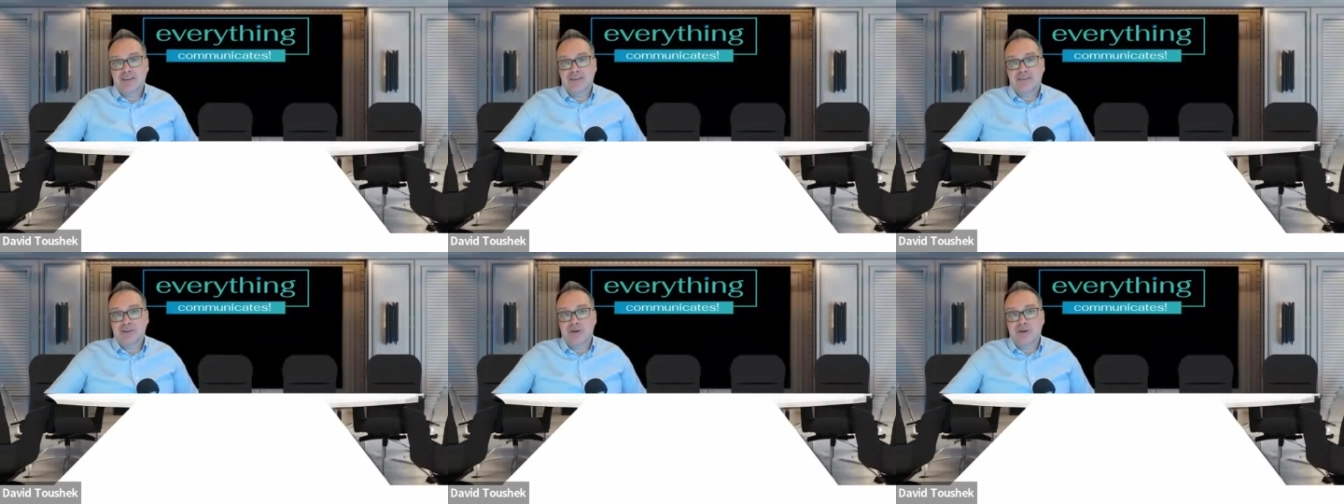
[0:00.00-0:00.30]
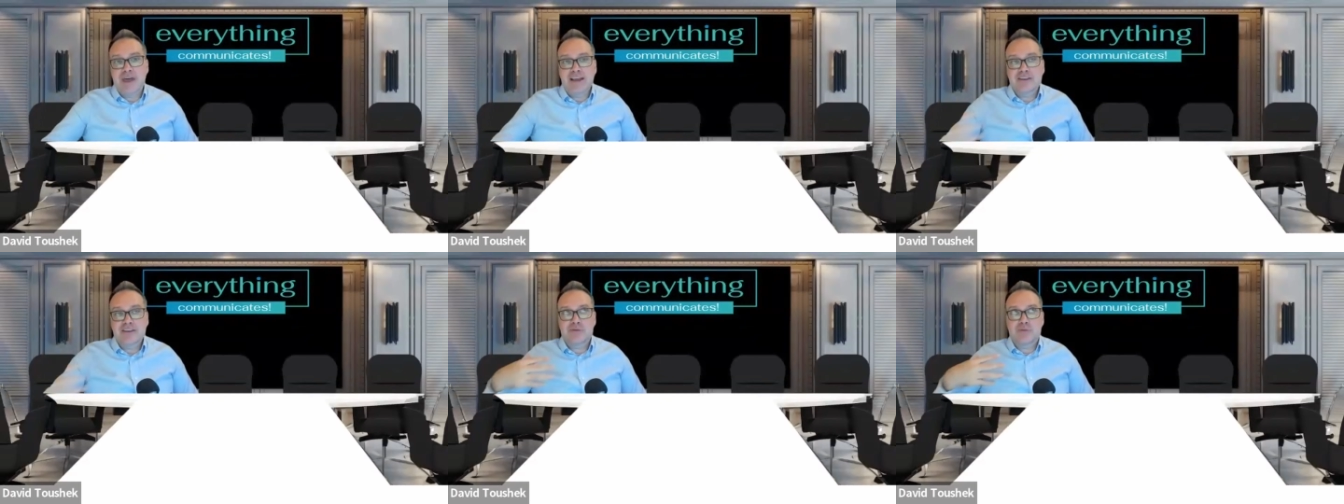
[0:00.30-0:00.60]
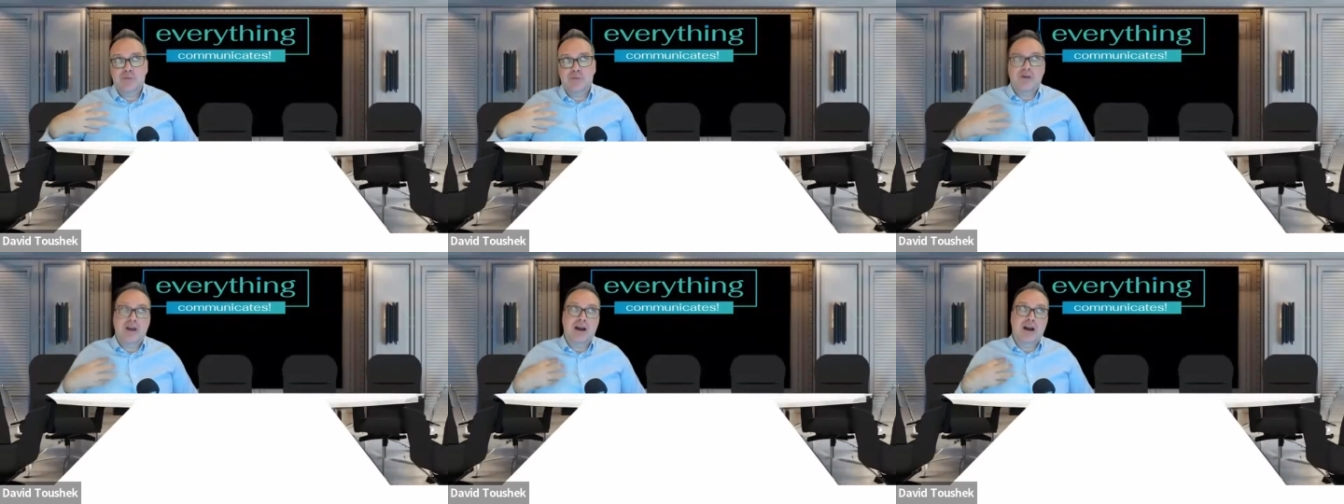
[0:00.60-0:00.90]
So
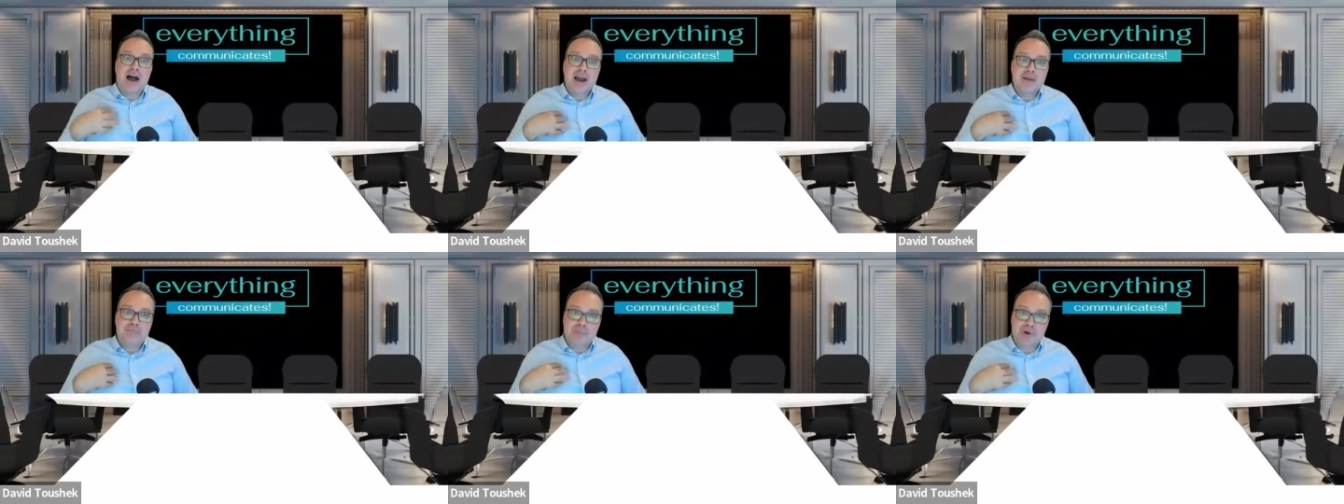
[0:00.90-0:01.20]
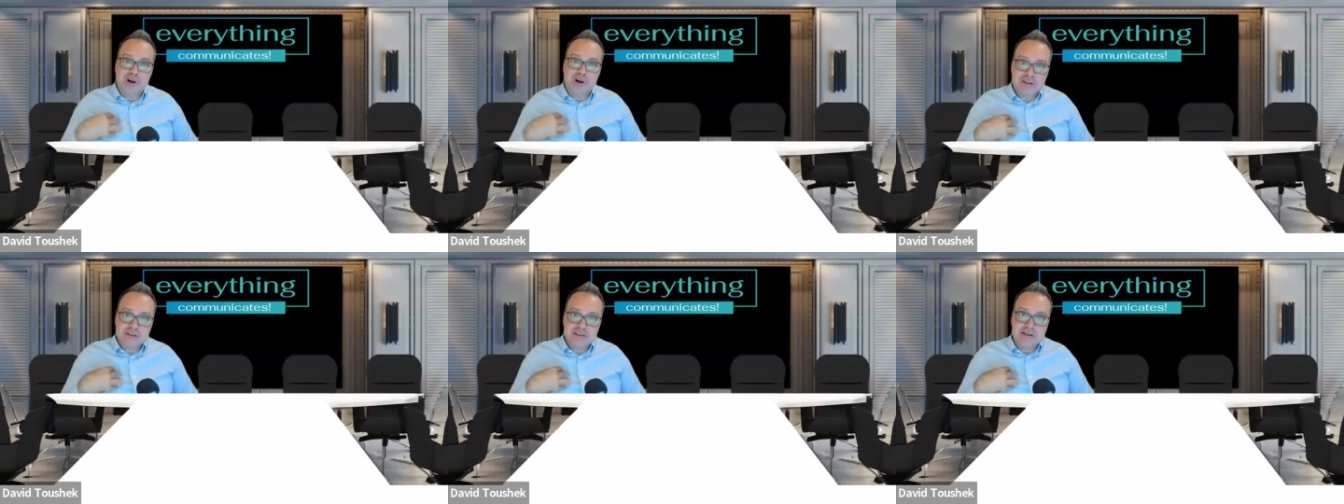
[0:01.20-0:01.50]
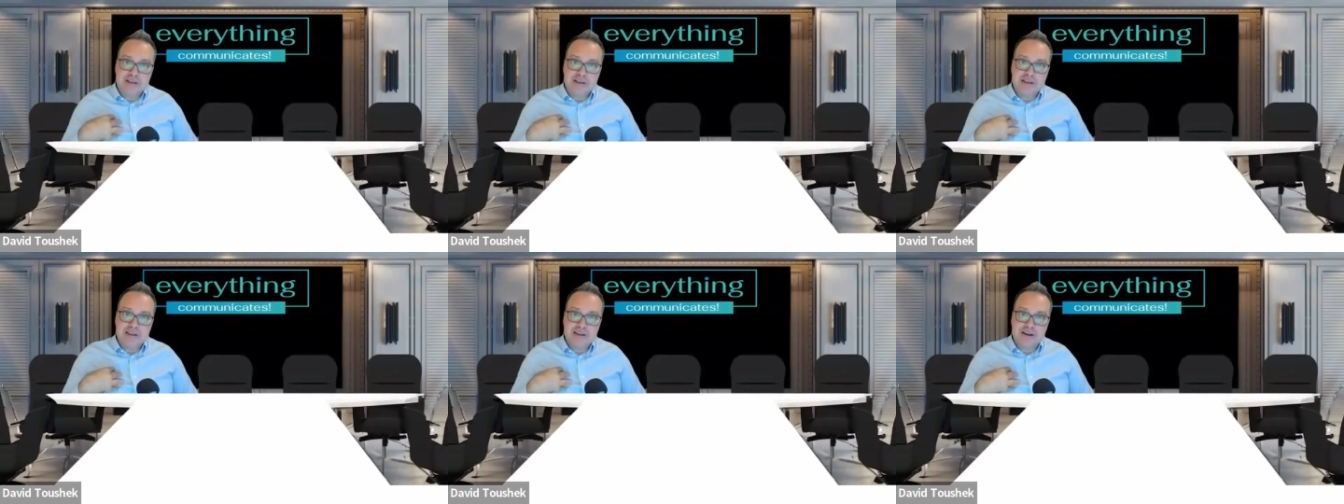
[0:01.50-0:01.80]
that's where I
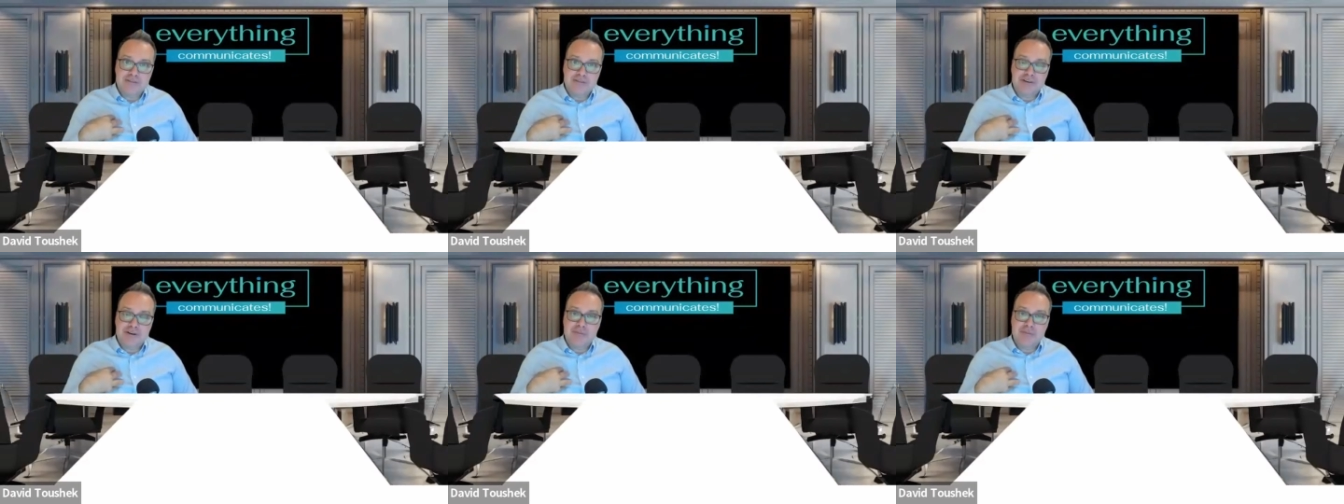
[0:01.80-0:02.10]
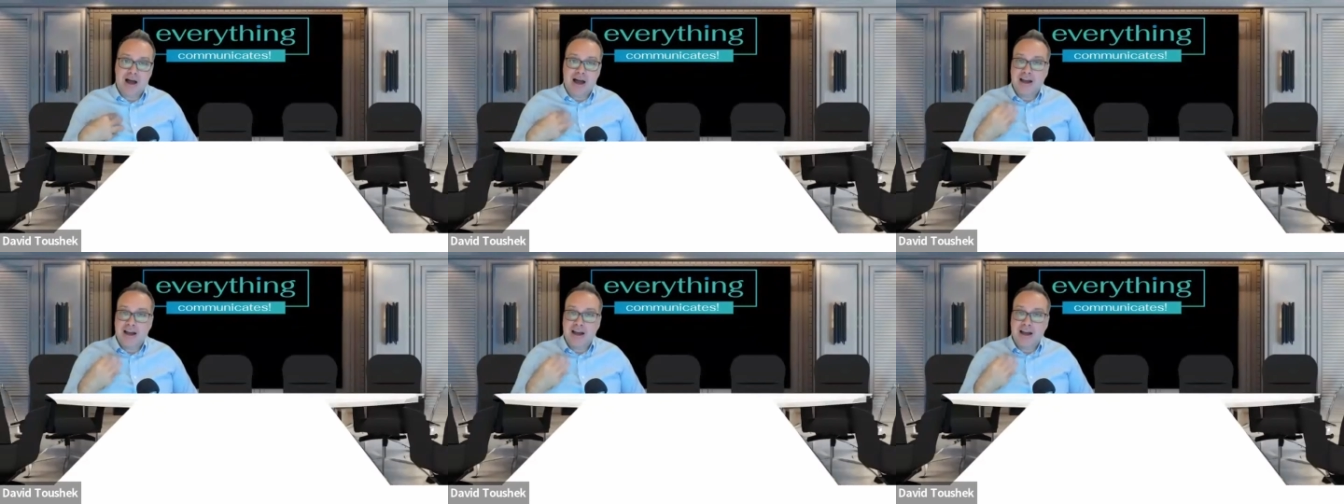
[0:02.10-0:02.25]
personally come from.